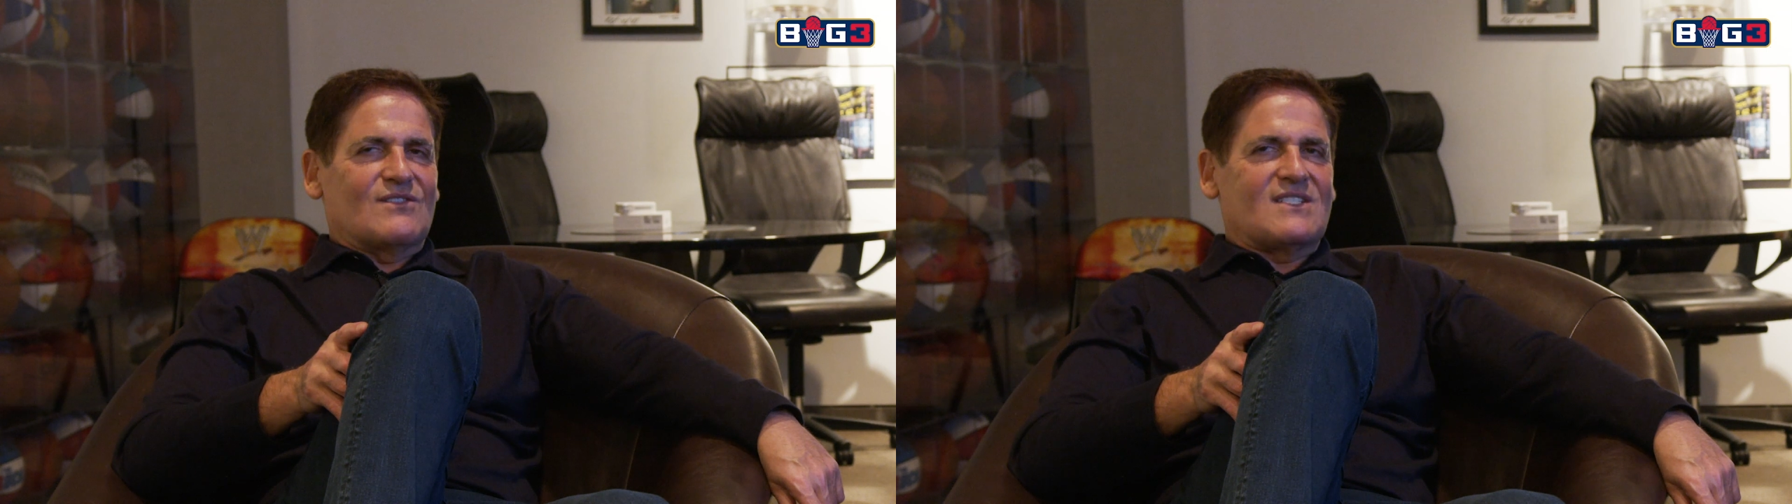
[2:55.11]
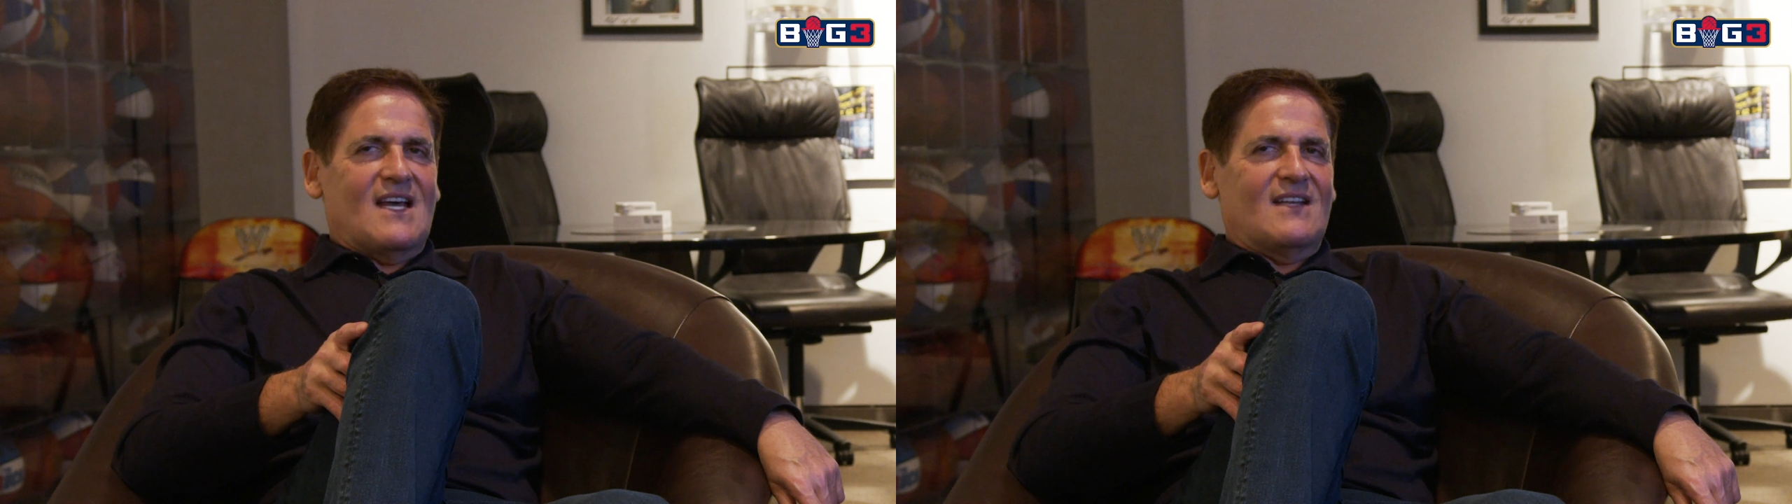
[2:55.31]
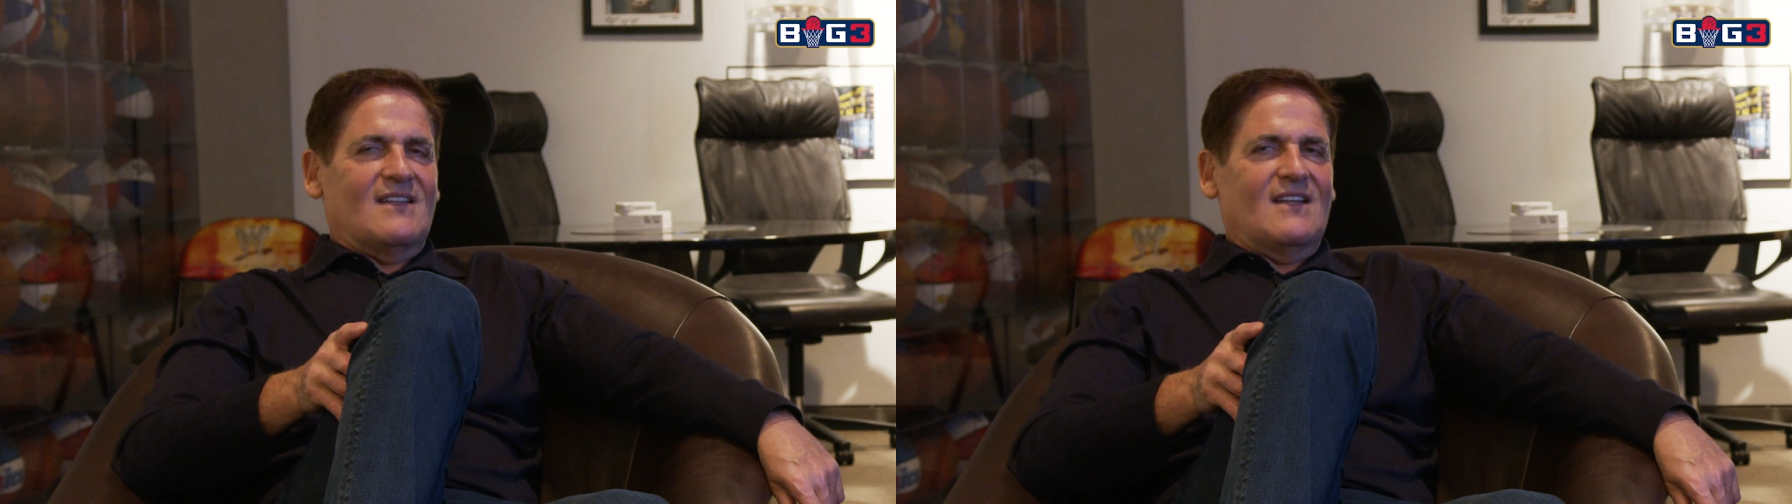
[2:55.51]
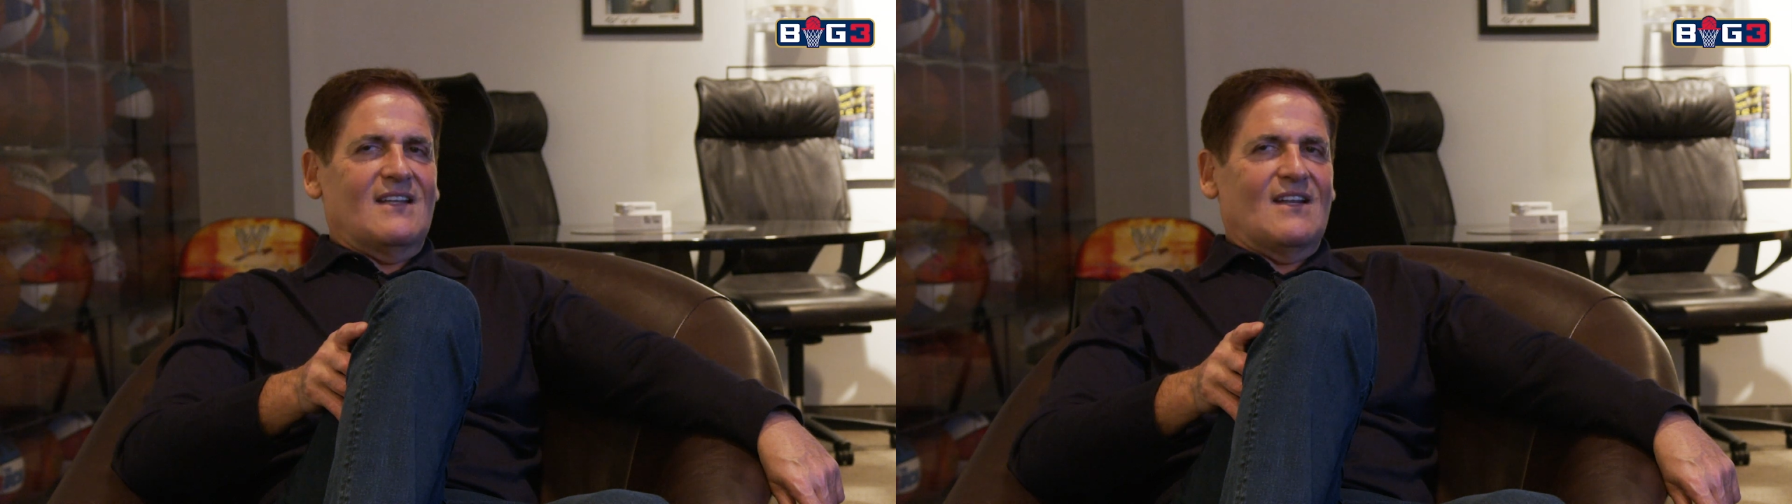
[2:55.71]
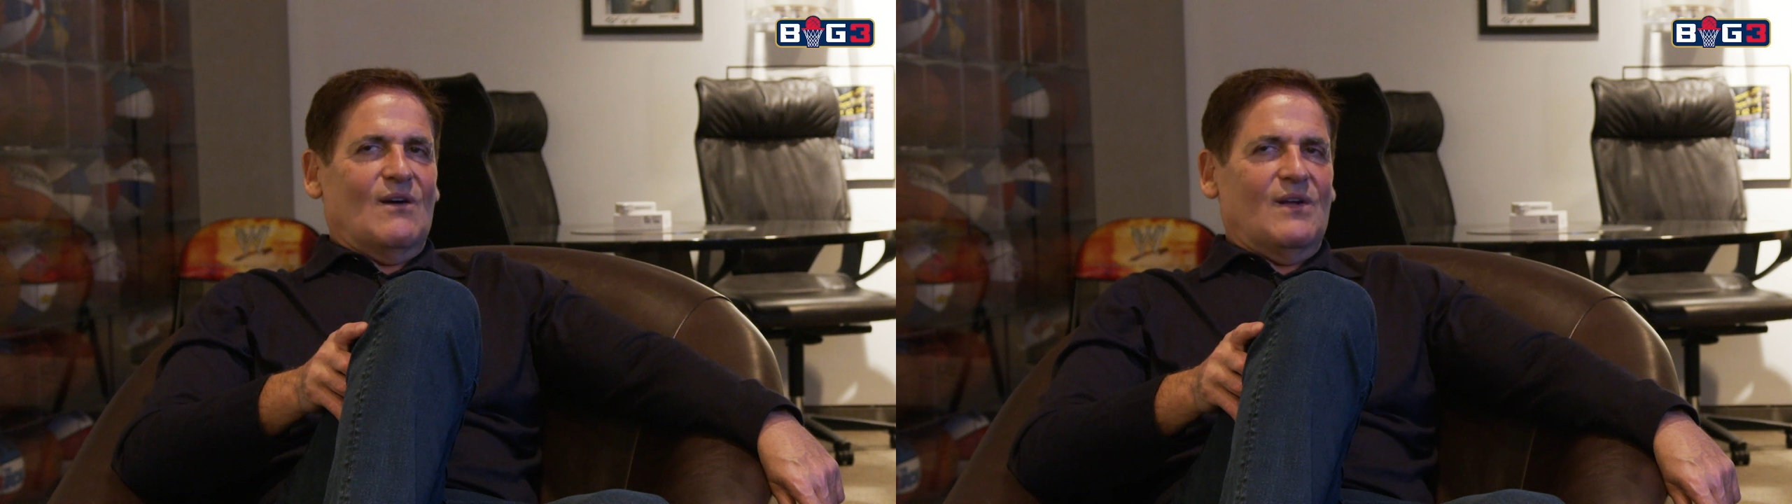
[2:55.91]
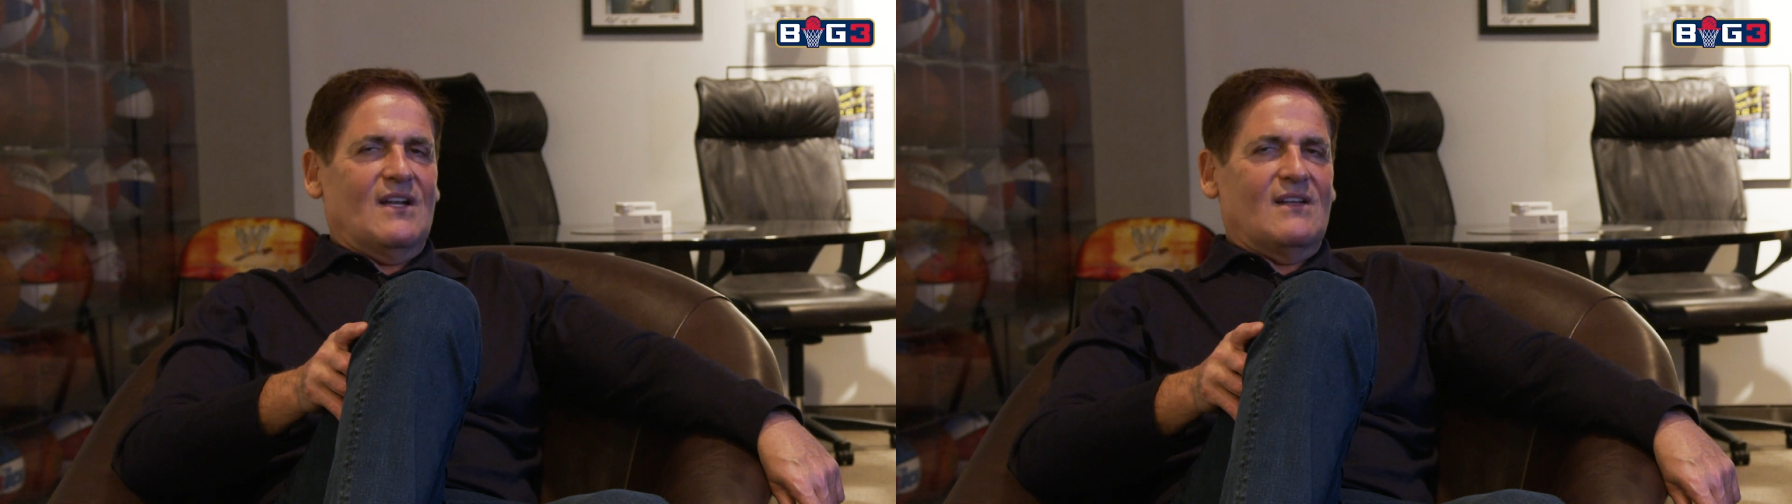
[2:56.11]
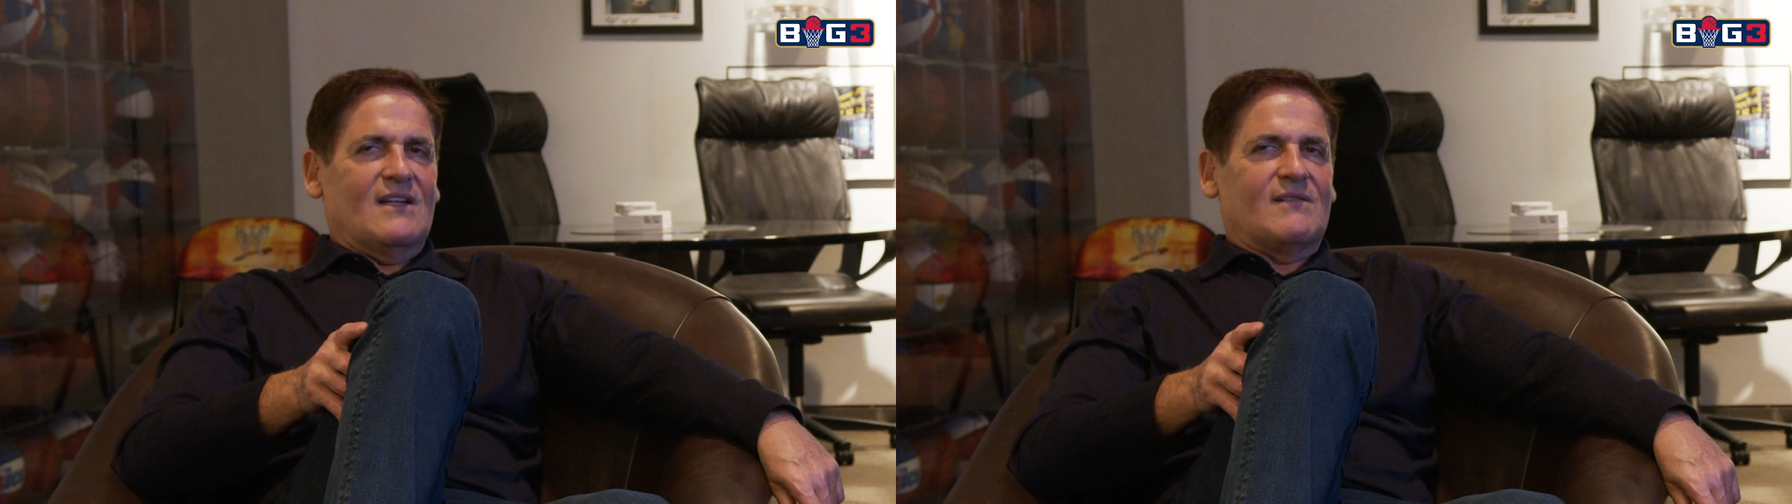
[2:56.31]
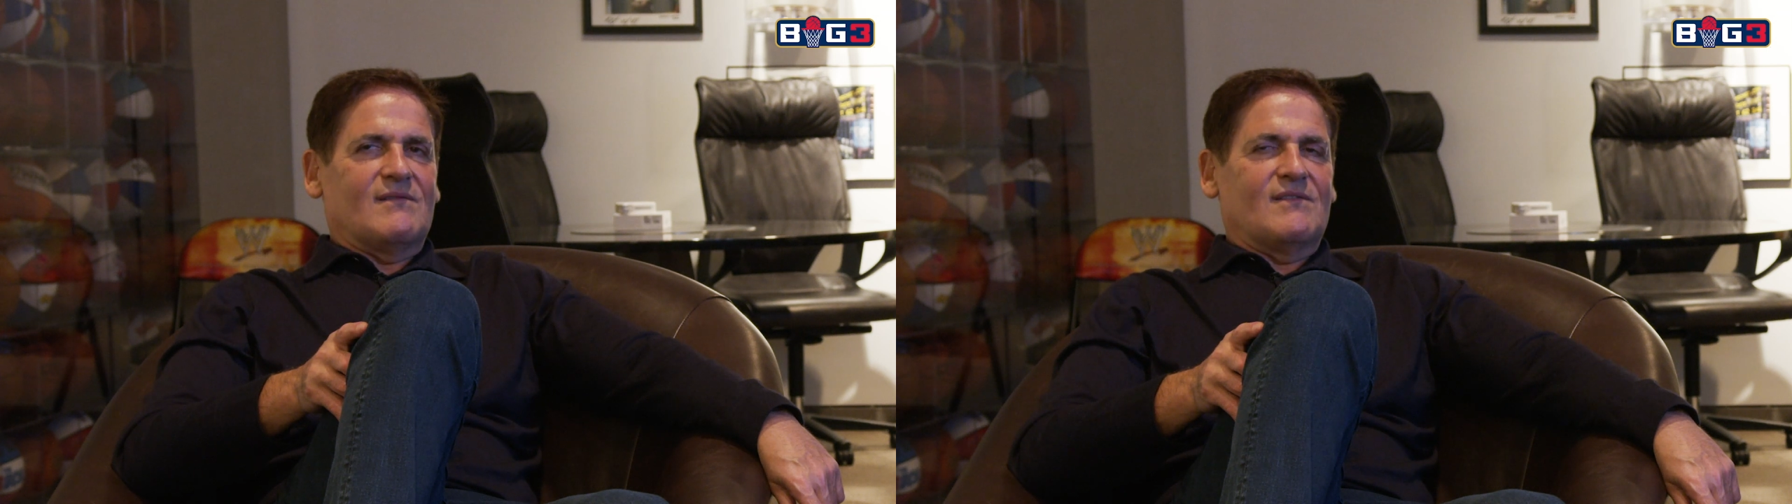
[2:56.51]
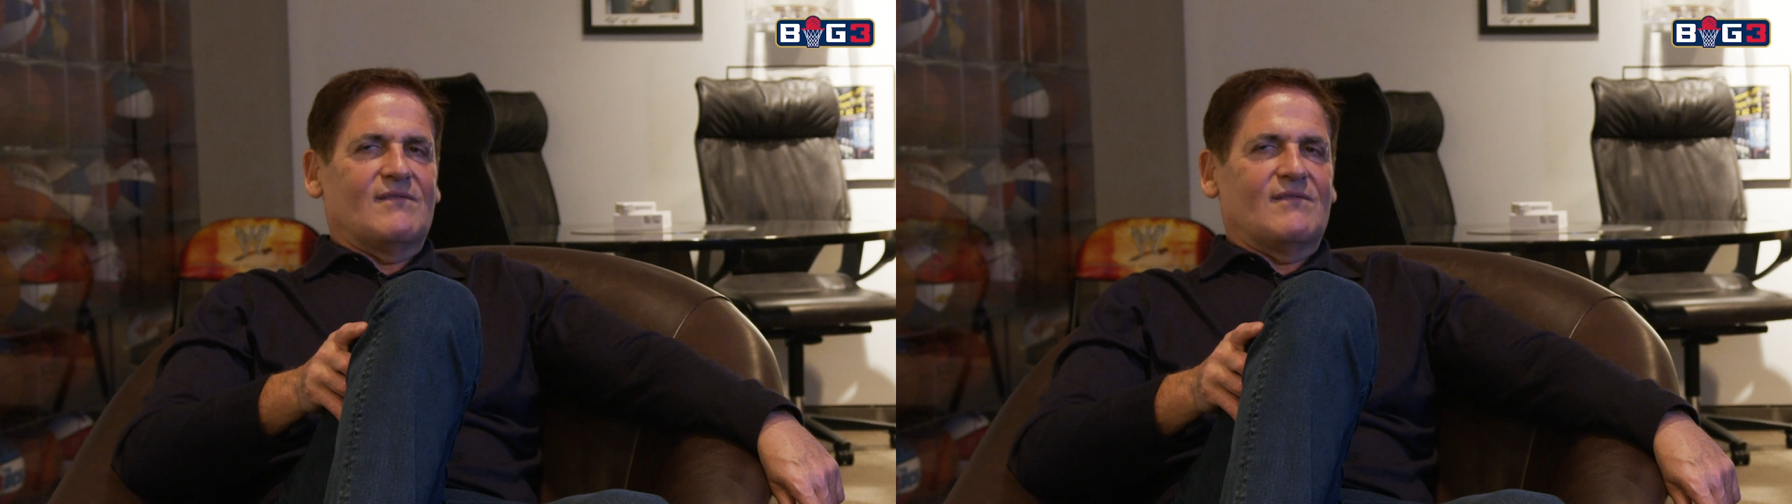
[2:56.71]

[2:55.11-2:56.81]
said, he'd